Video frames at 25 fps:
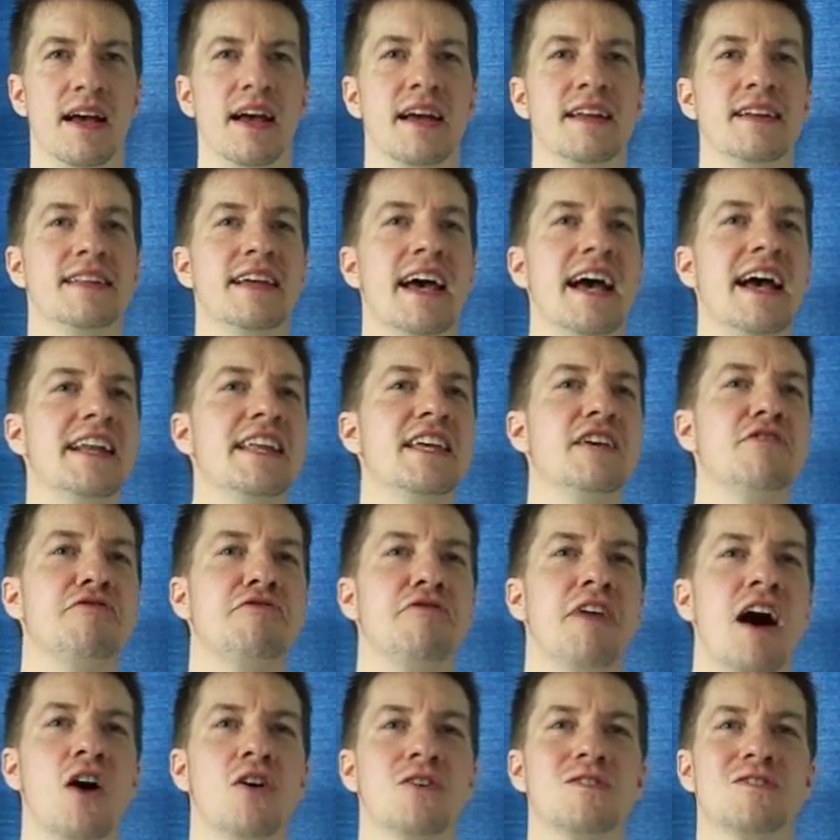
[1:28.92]
And then he
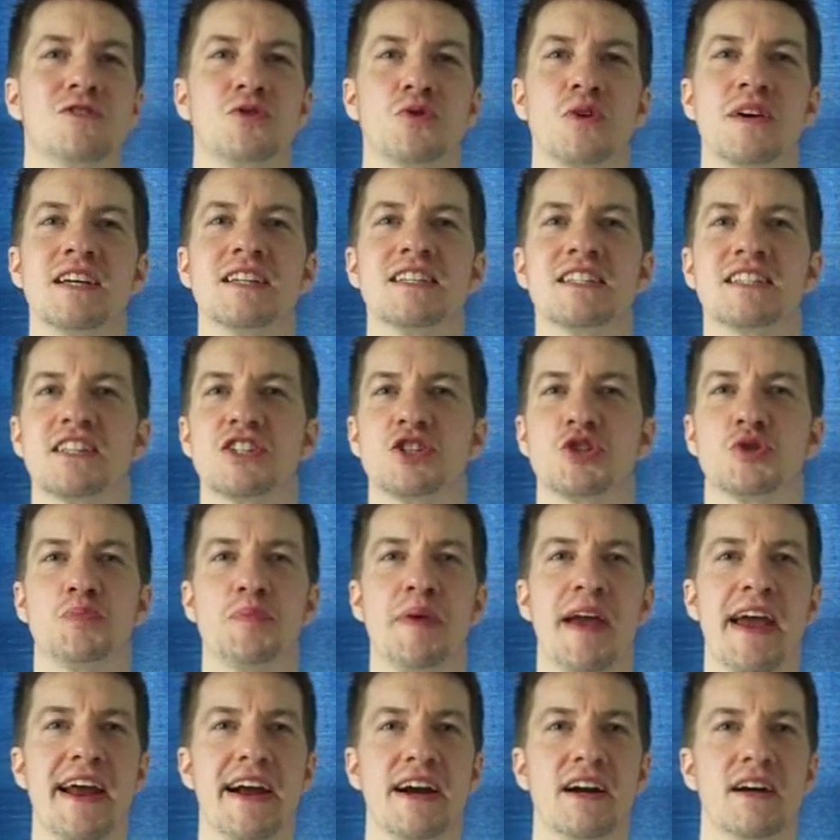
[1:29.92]
found to his
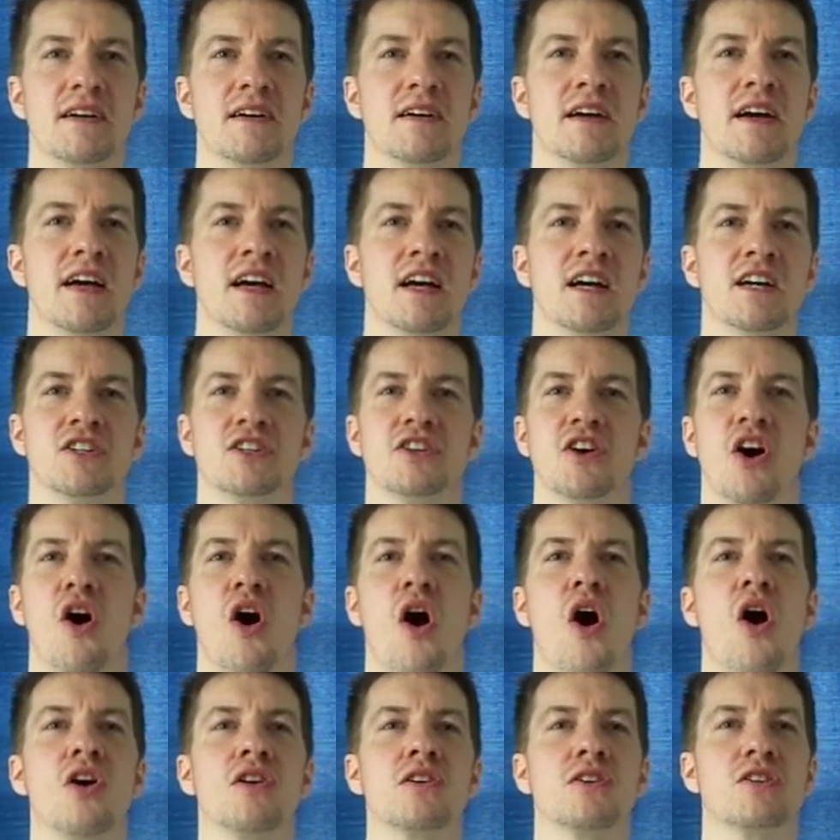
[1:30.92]
despair the
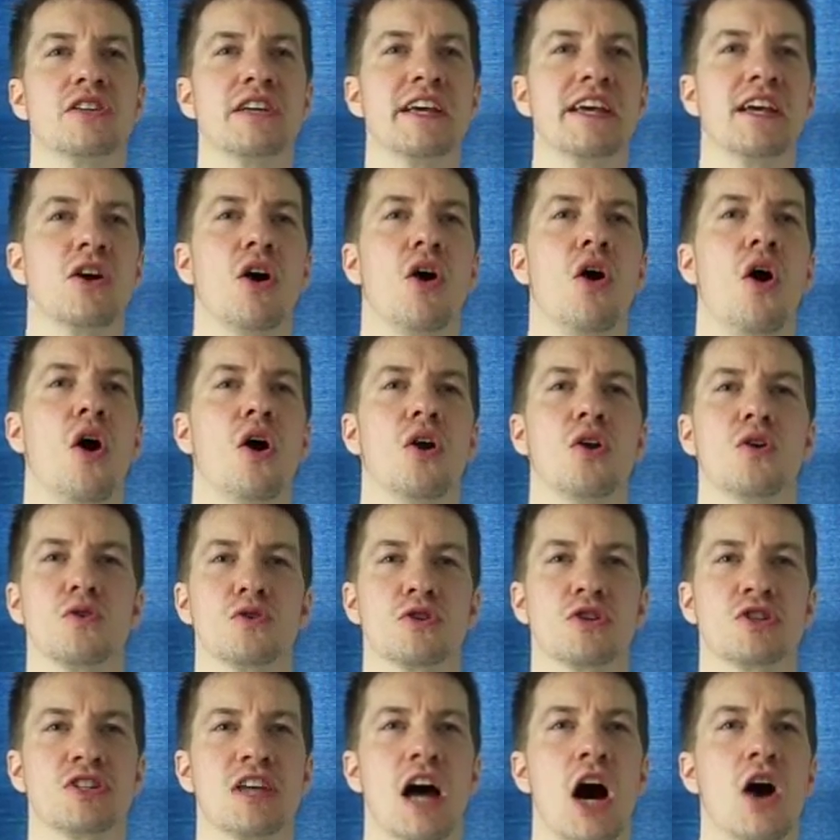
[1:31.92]
haunting,
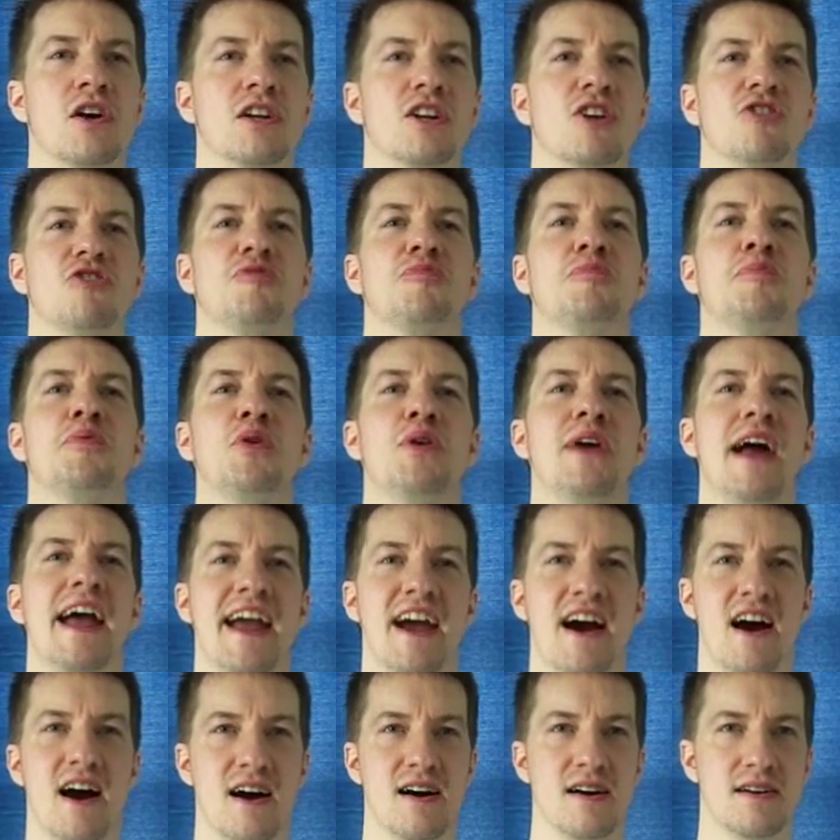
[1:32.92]
hollow sound of
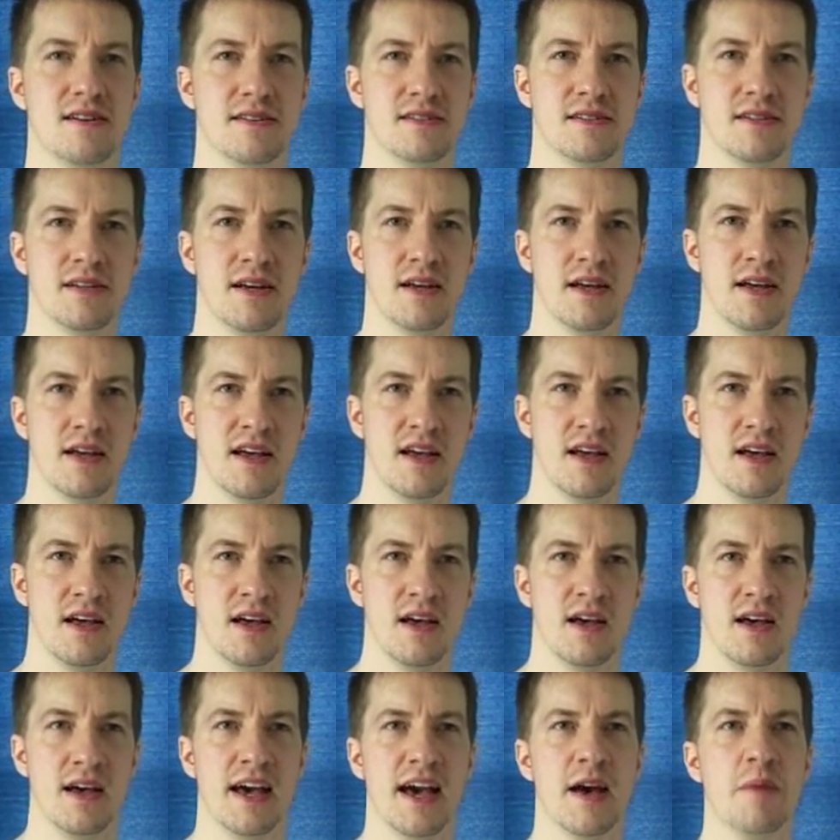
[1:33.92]
prayer.
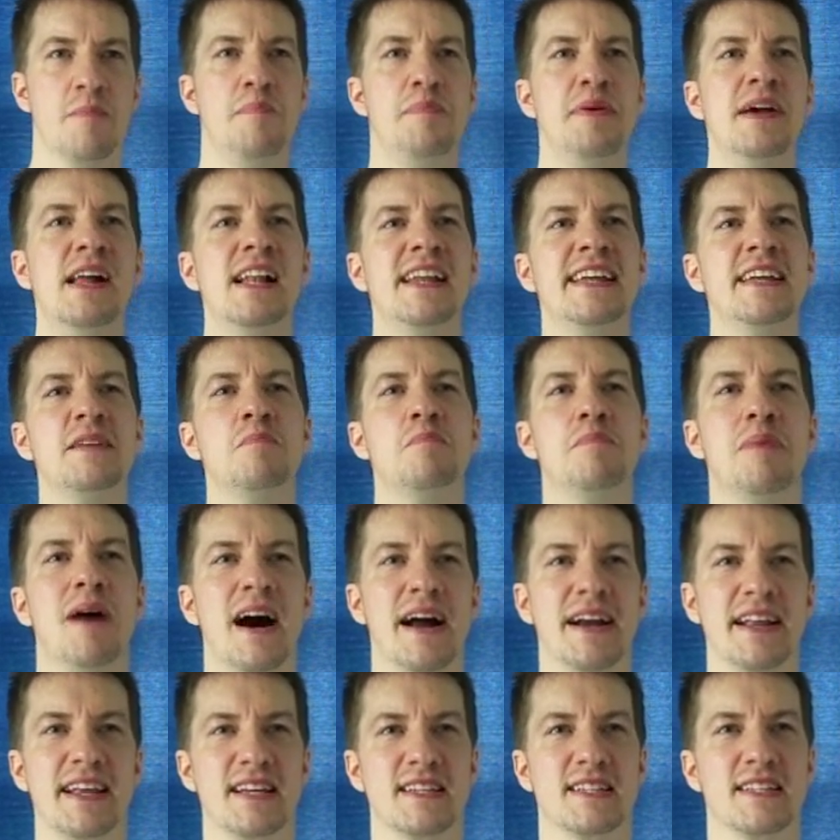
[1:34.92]
A billion
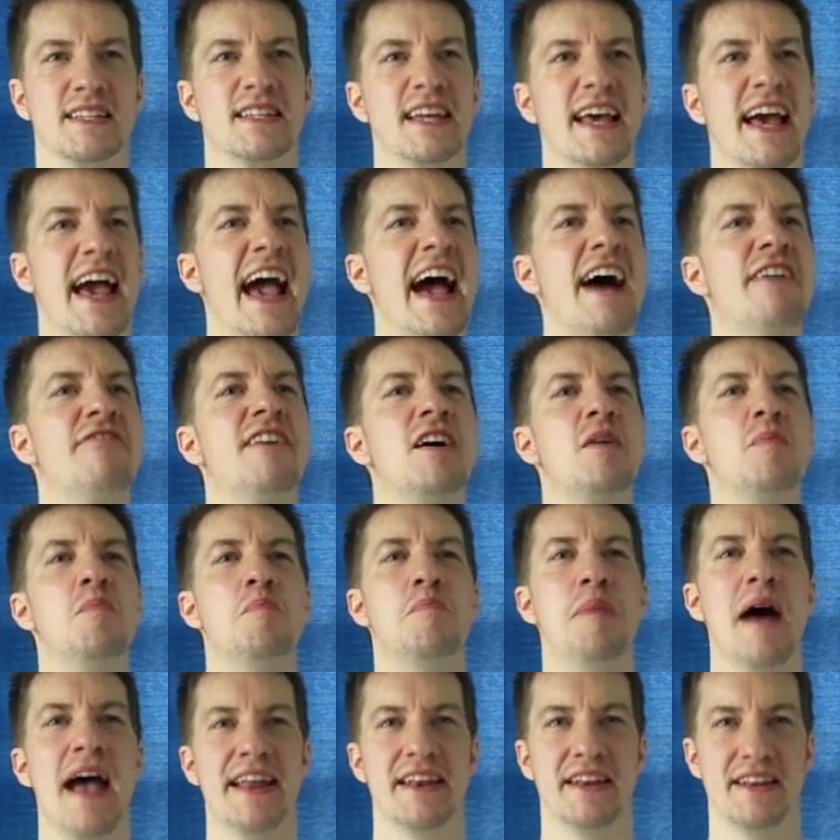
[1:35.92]
bodies
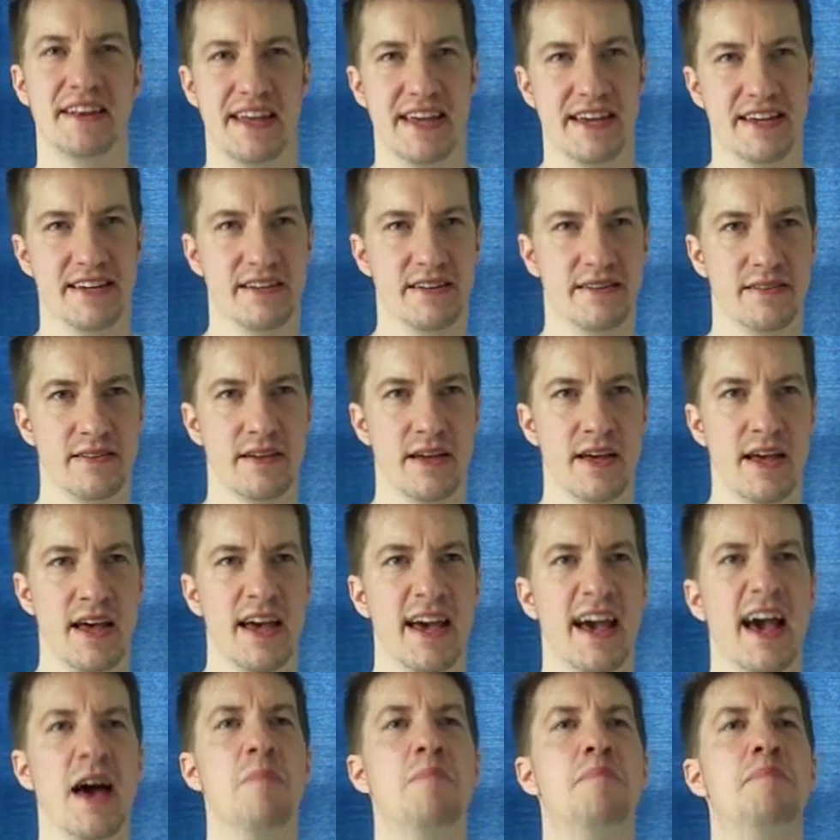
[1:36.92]
ever bending,
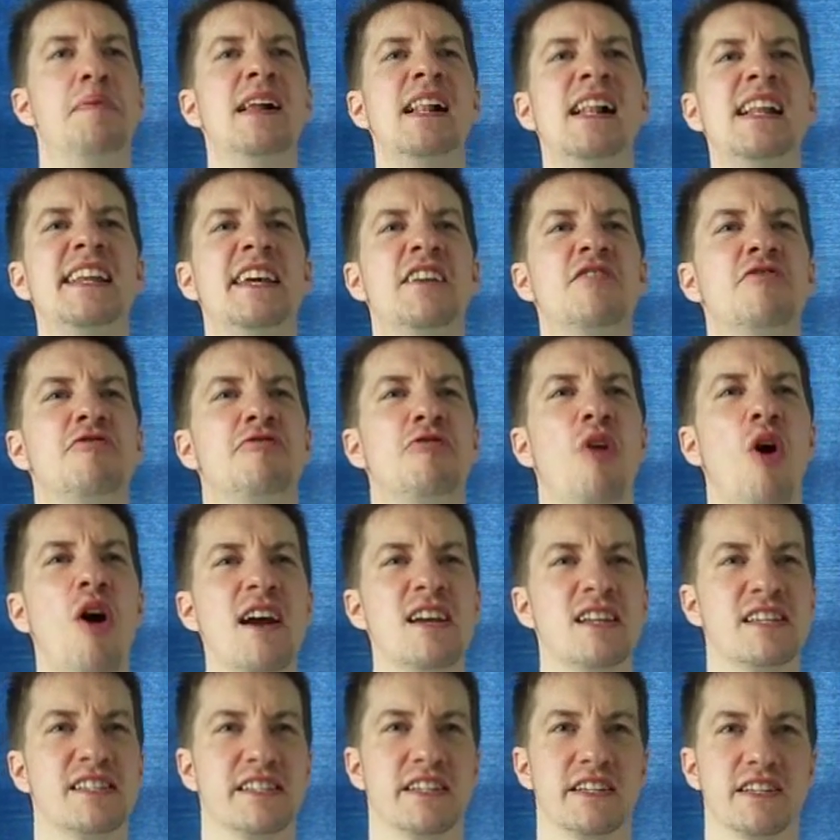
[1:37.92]
a billion
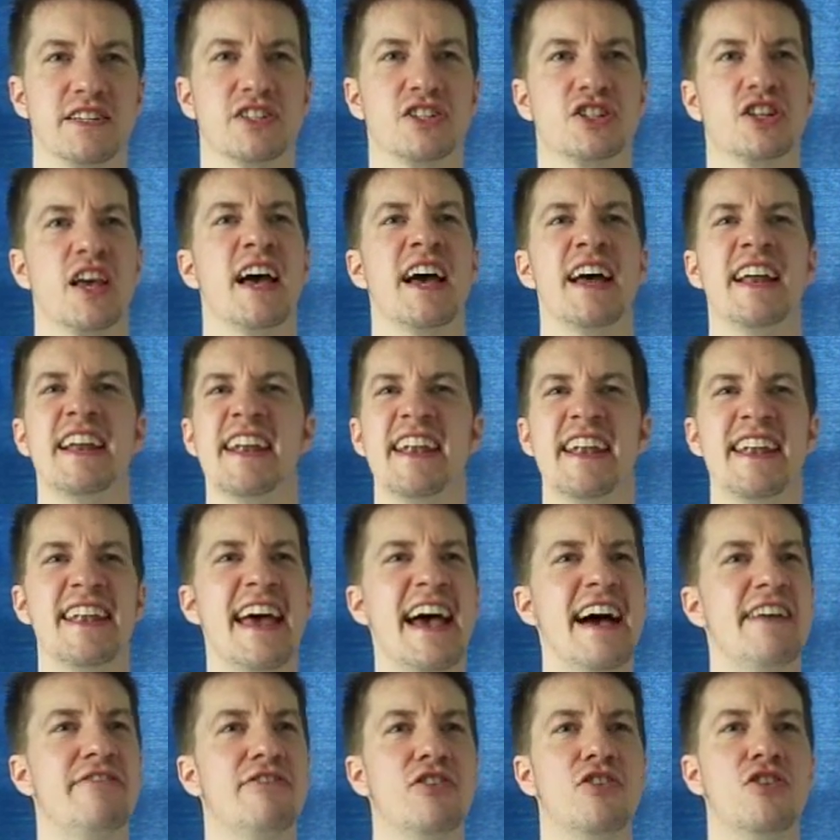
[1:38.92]
voices
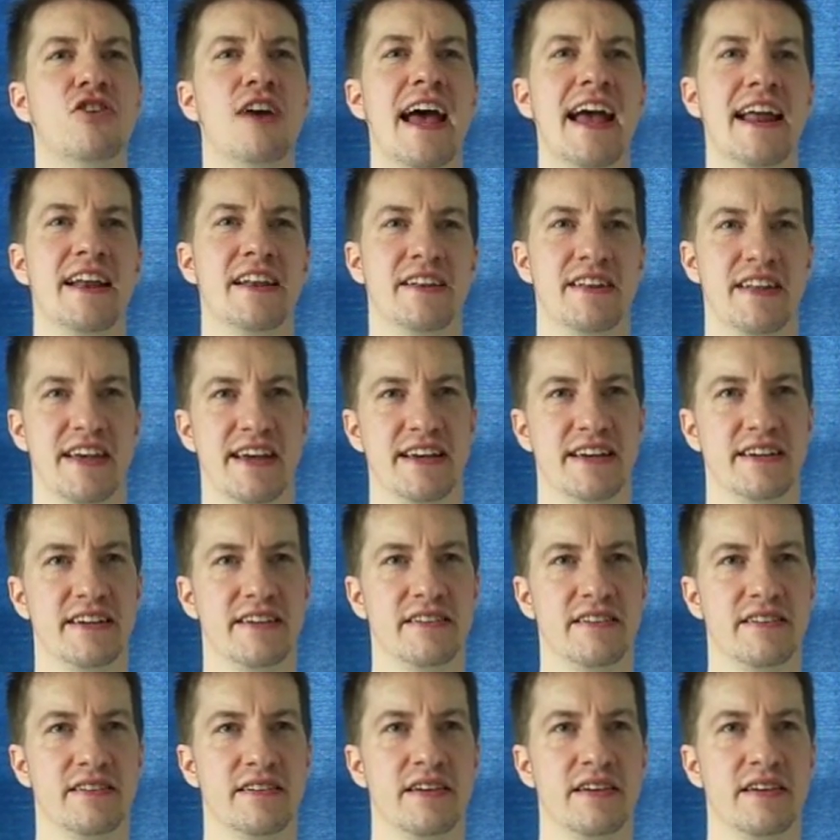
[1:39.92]
never ending.